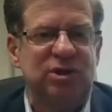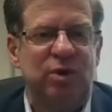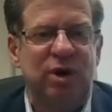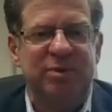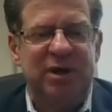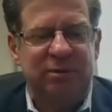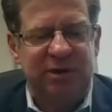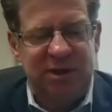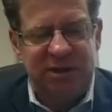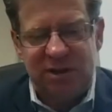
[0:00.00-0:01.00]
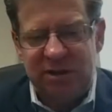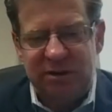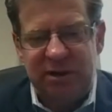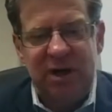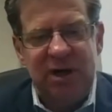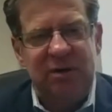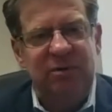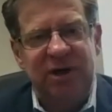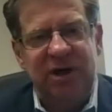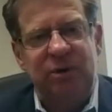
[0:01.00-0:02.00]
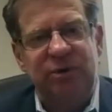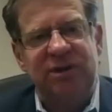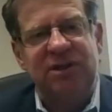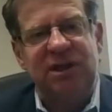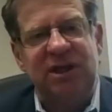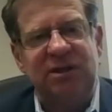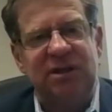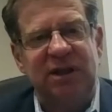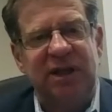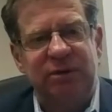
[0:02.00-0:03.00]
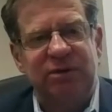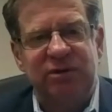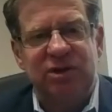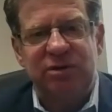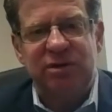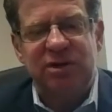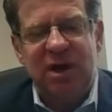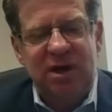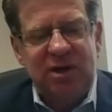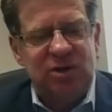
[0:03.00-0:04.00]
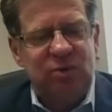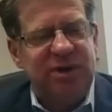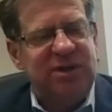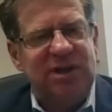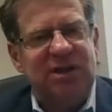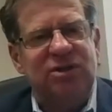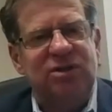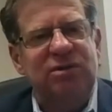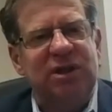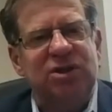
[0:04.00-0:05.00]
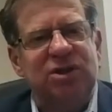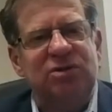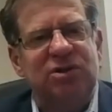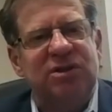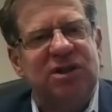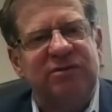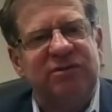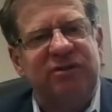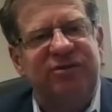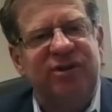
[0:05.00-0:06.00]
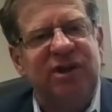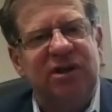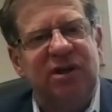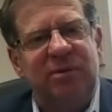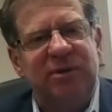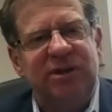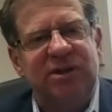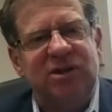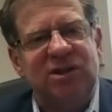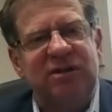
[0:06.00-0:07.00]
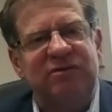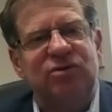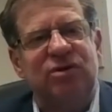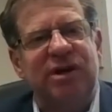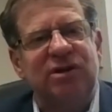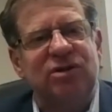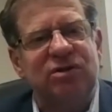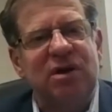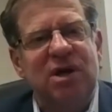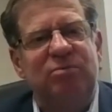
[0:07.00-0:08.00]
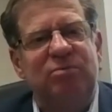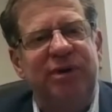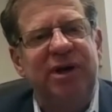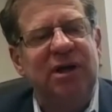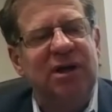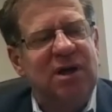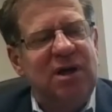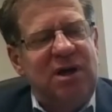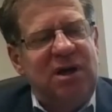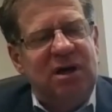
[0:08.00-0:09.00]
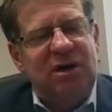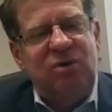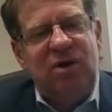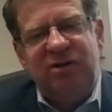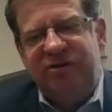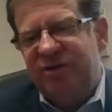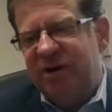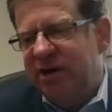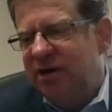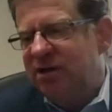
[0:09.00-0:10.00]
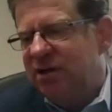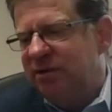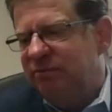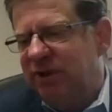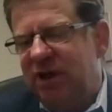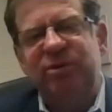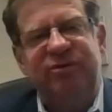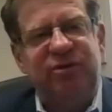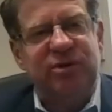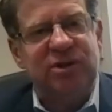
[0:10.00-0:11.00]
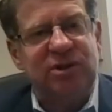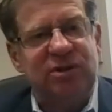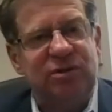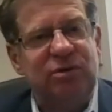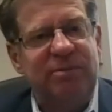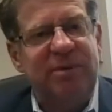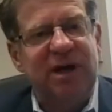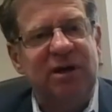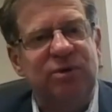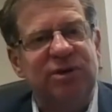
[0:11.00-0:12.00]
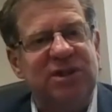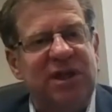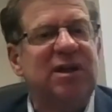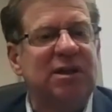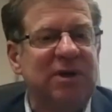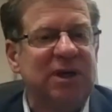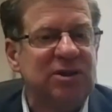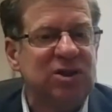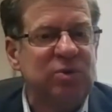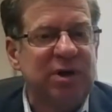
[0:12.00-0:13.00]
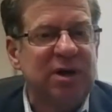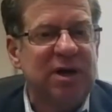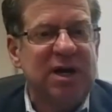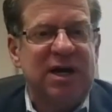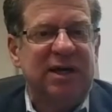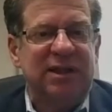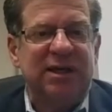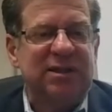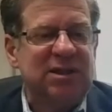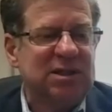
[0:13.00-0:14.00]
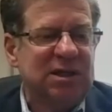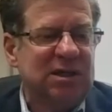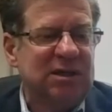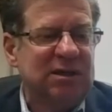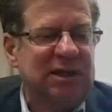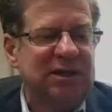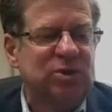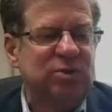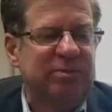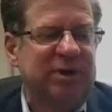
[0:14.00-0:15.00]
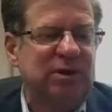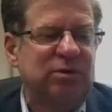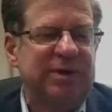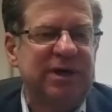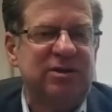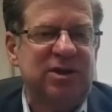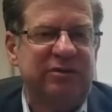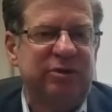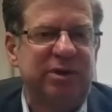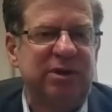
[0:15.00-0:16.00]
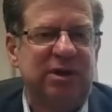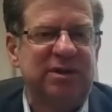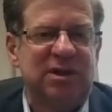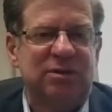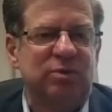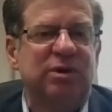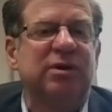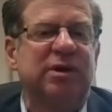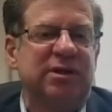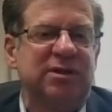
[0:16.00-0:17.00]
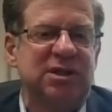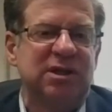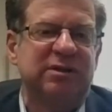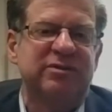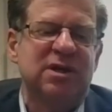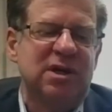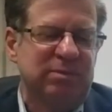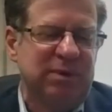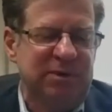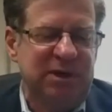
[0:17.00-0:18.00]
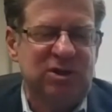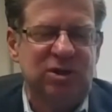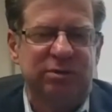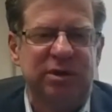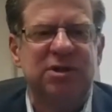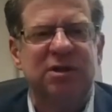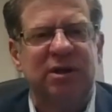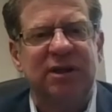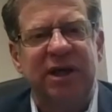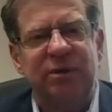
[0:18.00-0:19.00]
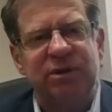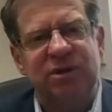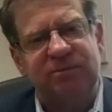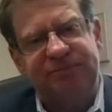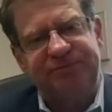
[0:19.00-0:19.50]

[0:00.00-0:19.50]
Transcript: You won't be able to necessarily communicate with the state of the language of your choice. So, what does that do? That shoots ourselves in the foot economically. Instead of trying to bring uh, qualified um, labor force to Quebec, we're sending them elsewhere. And that's, uh, that's where many Quebecers have to realize that we're hurting ourselves by being so rigid on language.